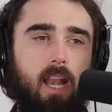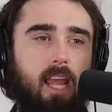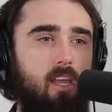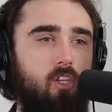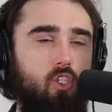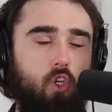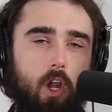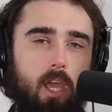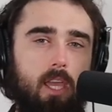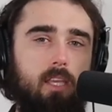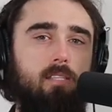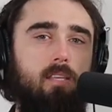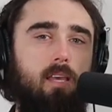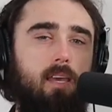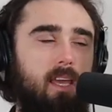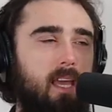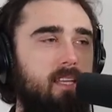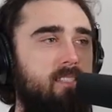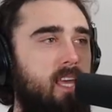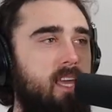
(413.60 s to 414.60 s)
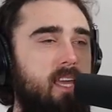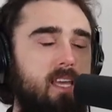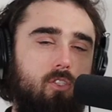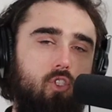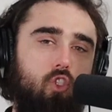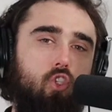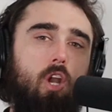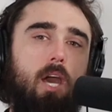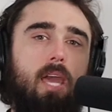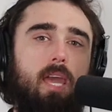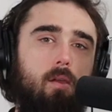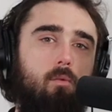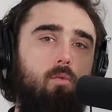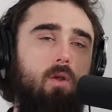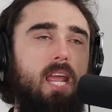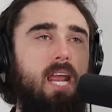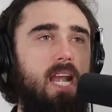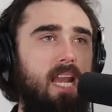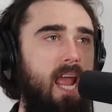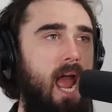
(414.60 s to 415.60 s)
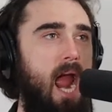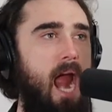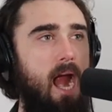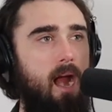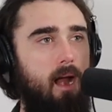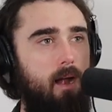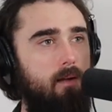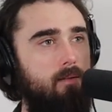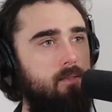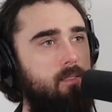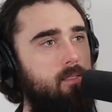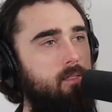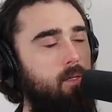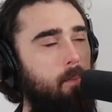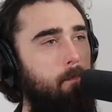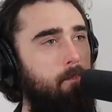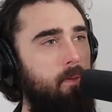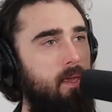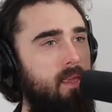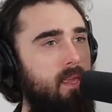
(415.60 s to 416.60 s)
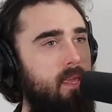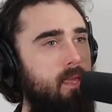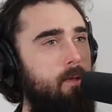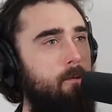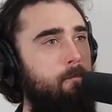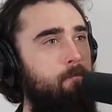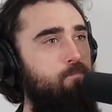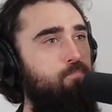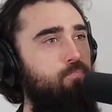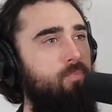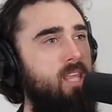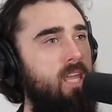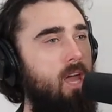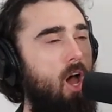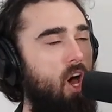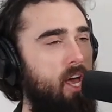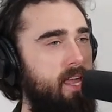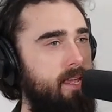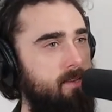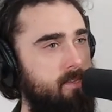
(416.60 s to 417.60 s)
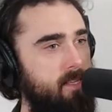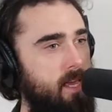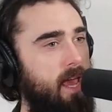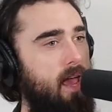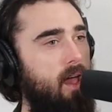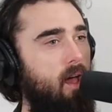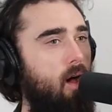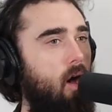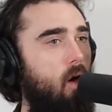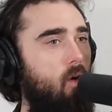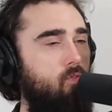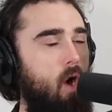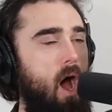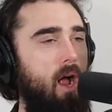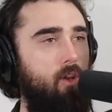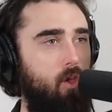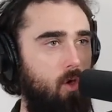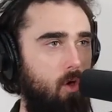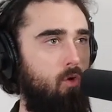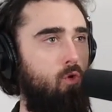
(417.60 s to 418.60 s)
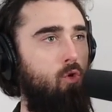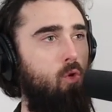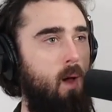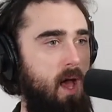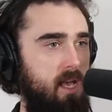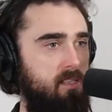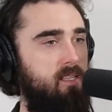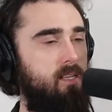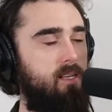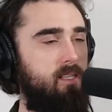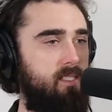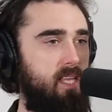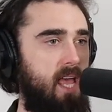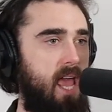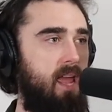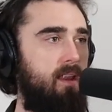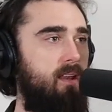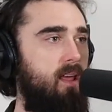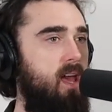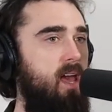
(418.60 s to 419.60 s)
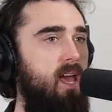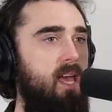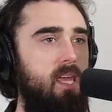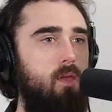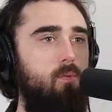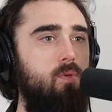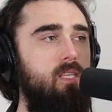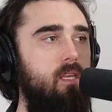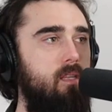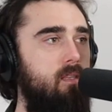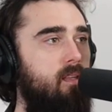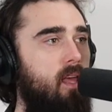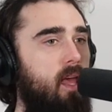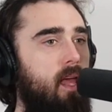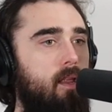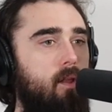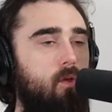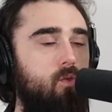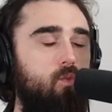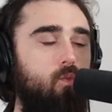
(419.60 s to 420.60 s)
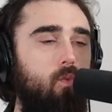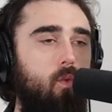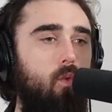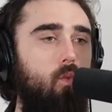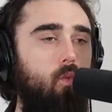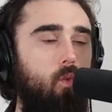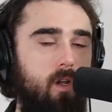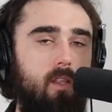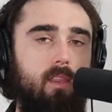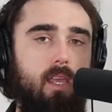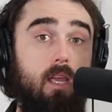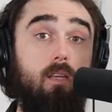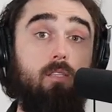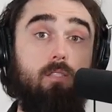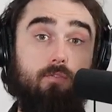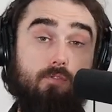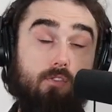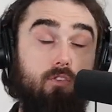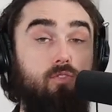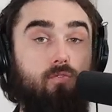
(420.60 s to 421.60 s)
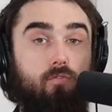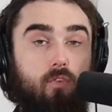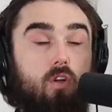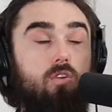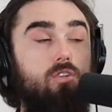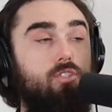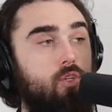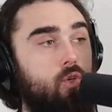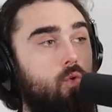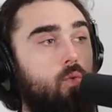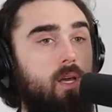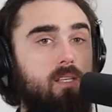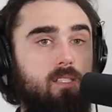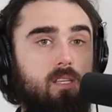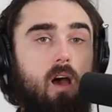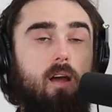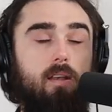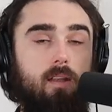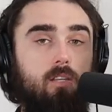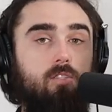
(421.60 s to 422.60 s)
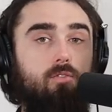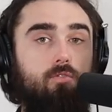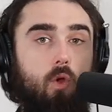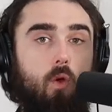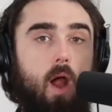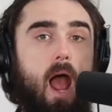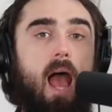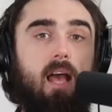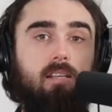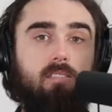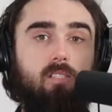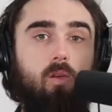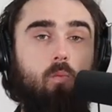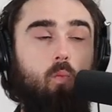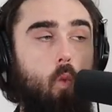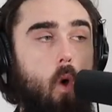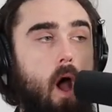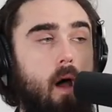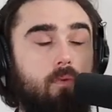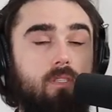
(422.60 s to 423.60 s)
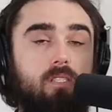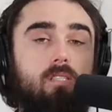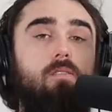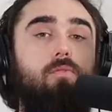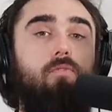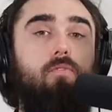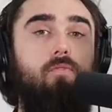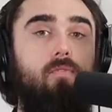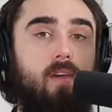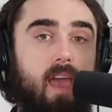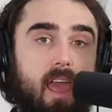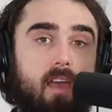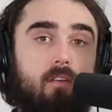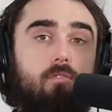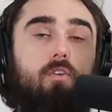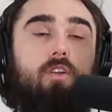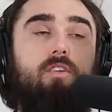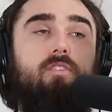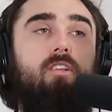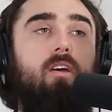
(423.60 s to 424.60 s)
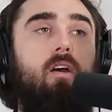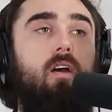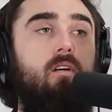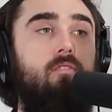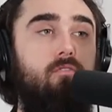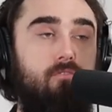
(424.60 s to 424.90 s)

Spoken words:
Like, it's like he's trying really hard to be the idea of what cool was in his head. It was one of the interviews for Dune. I saw an interviewer ask him what was his favorite